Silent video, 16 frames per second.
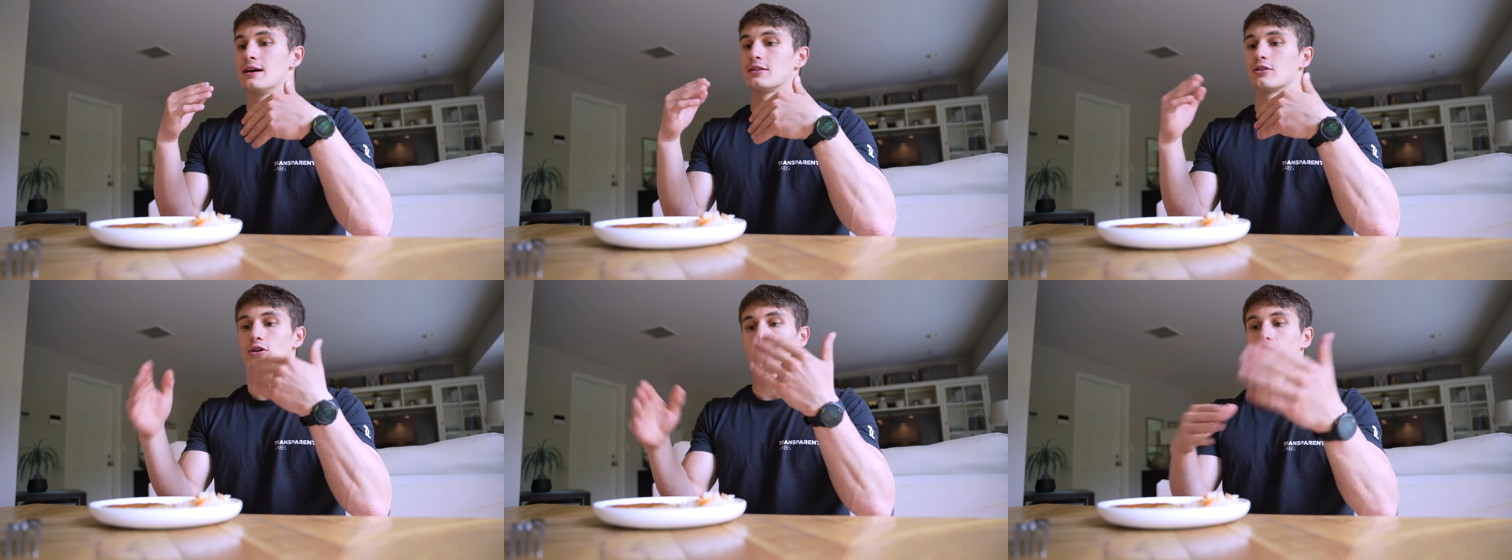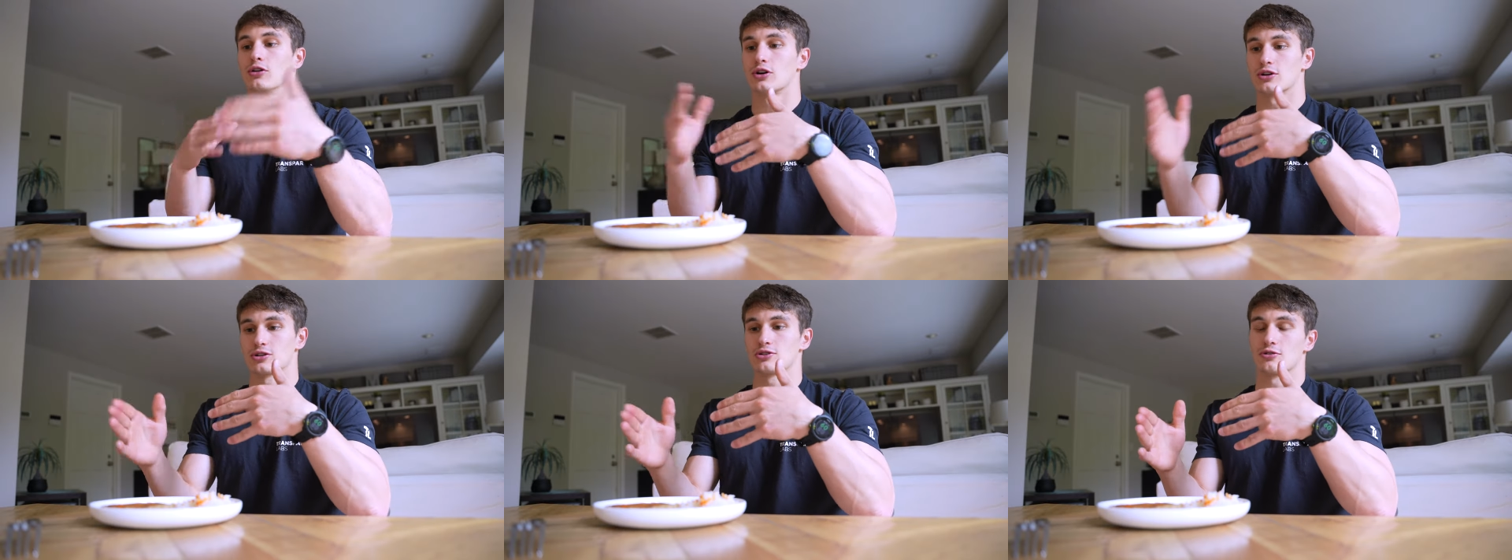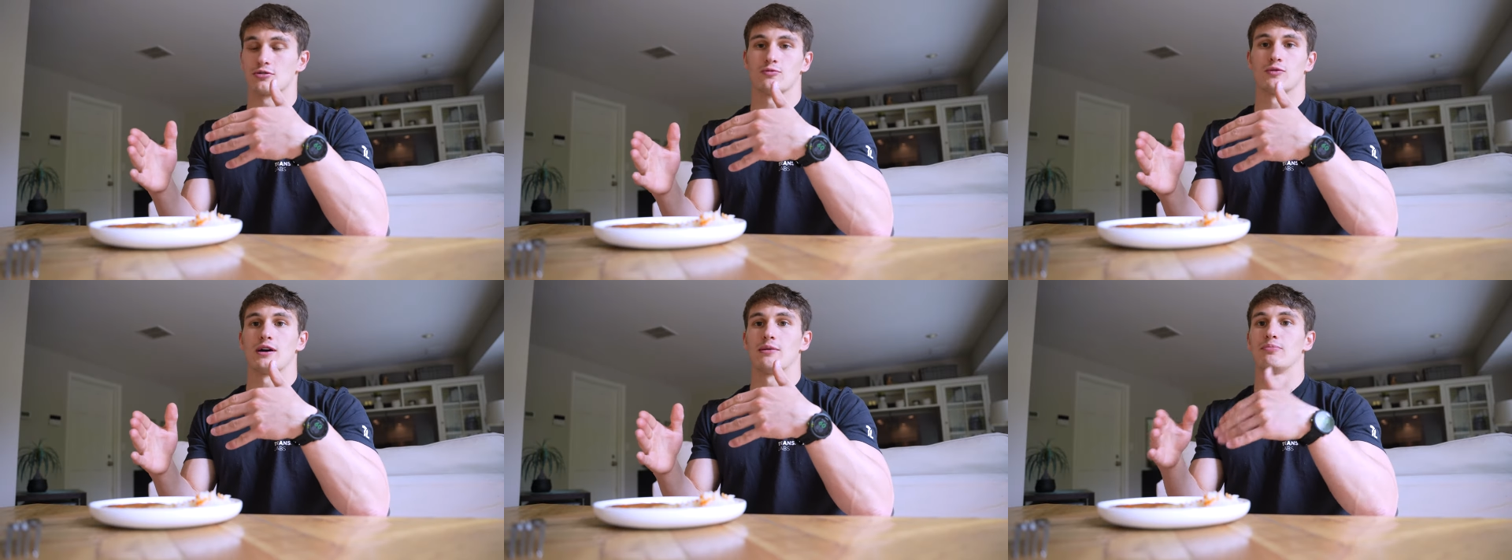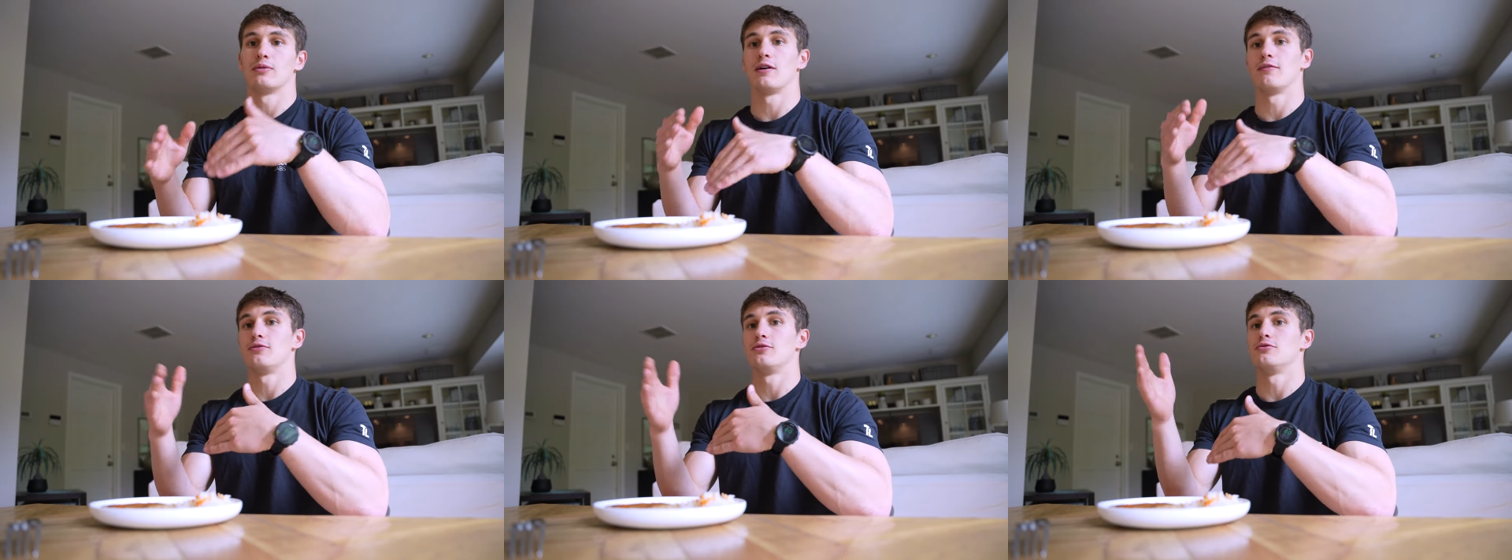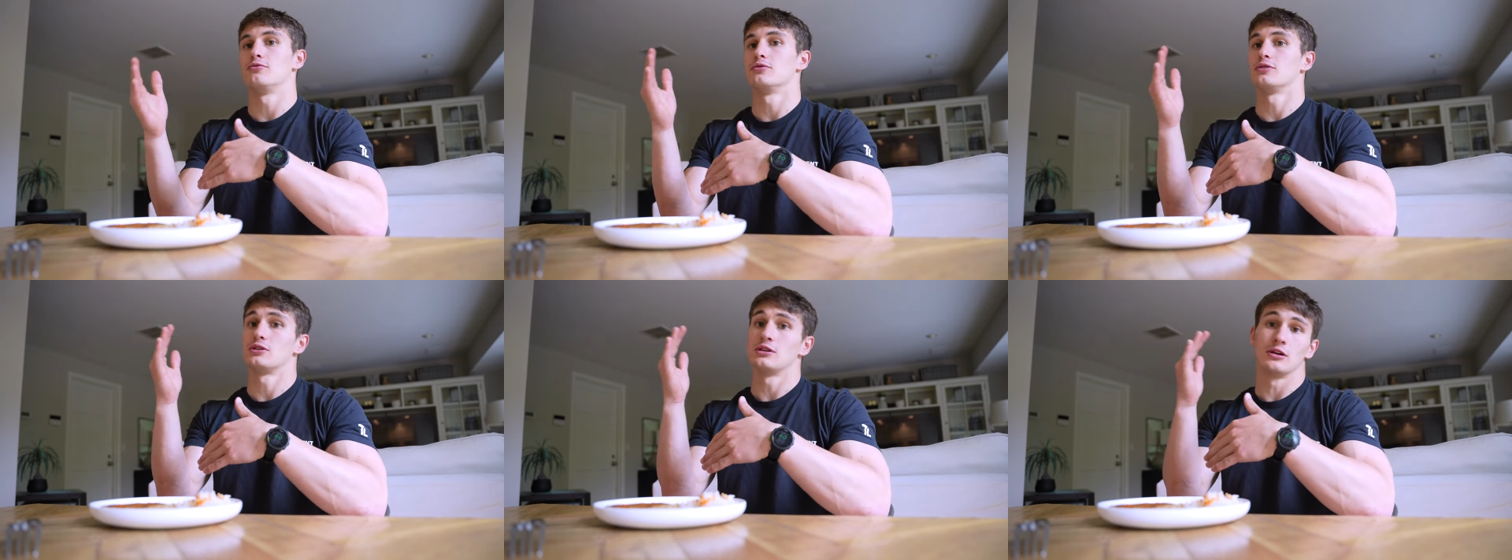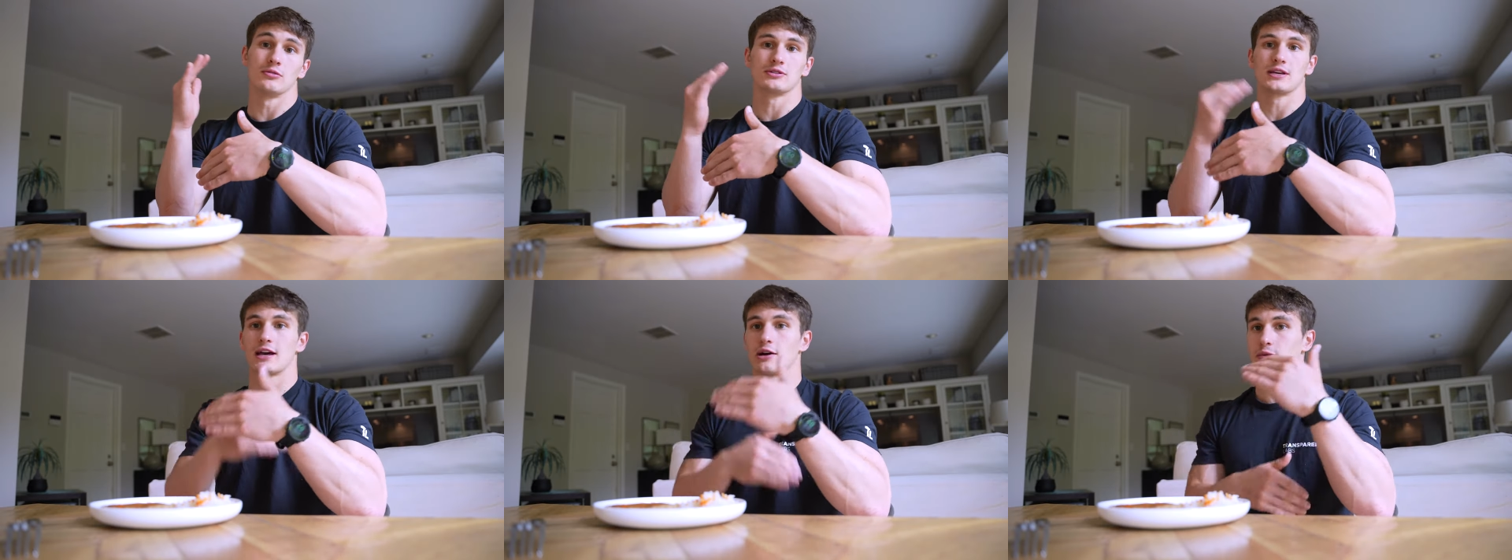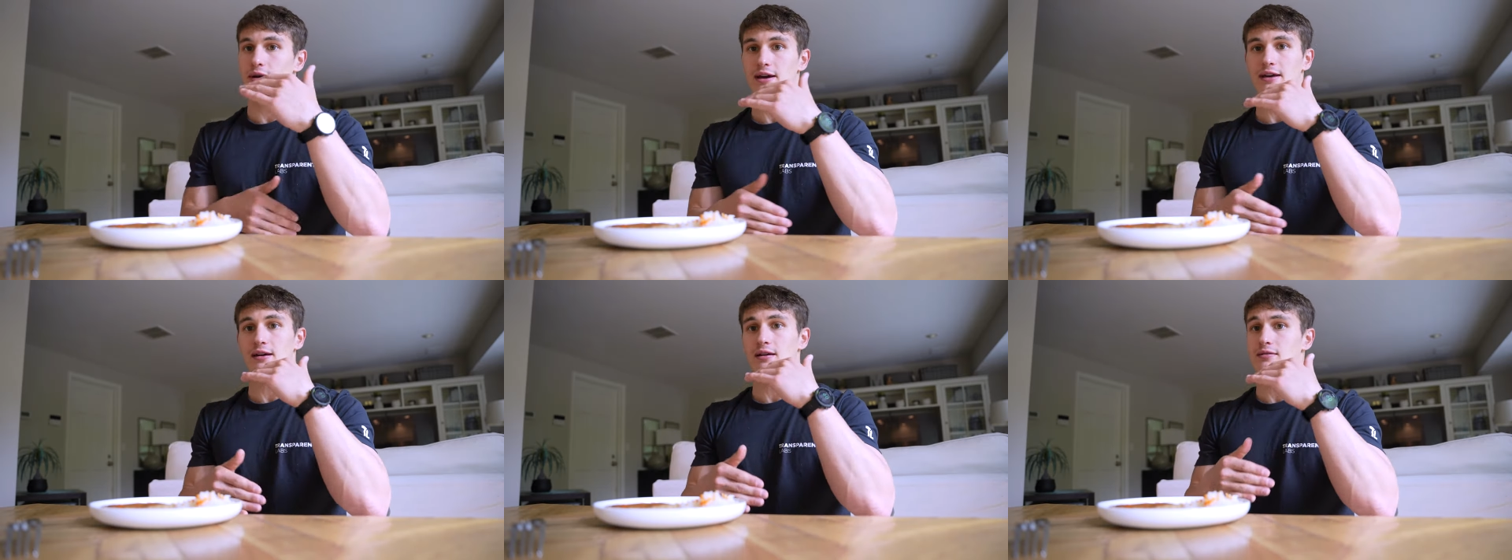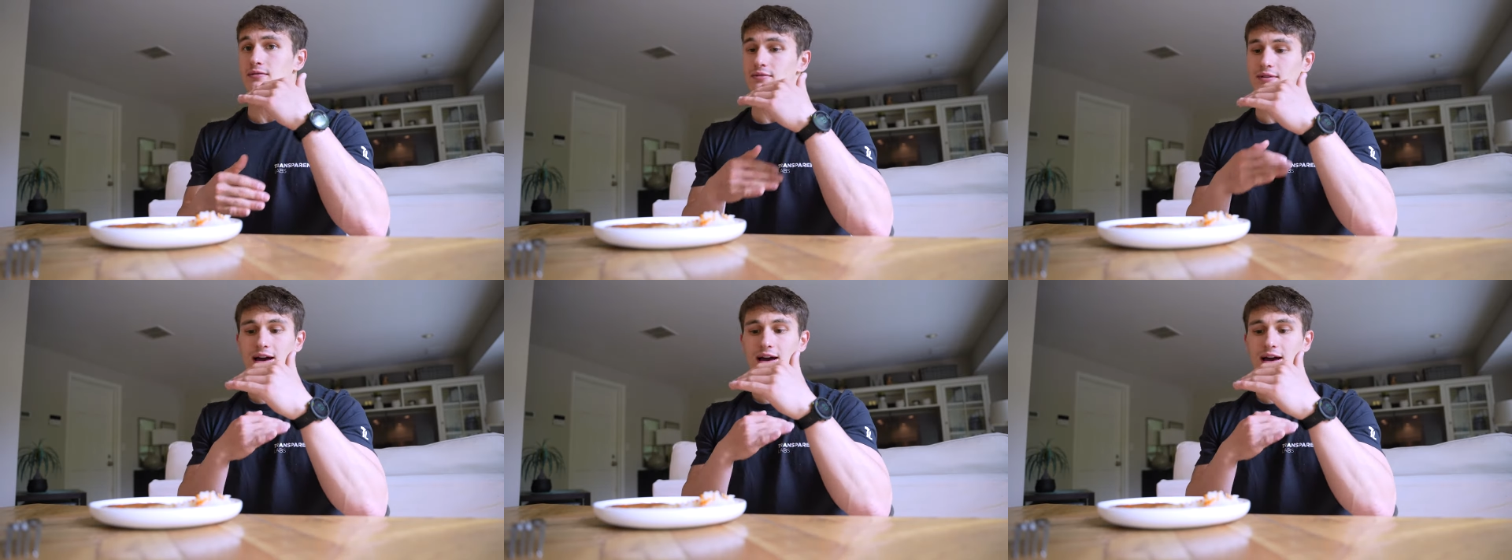They're gonna look a certain way. But if you take away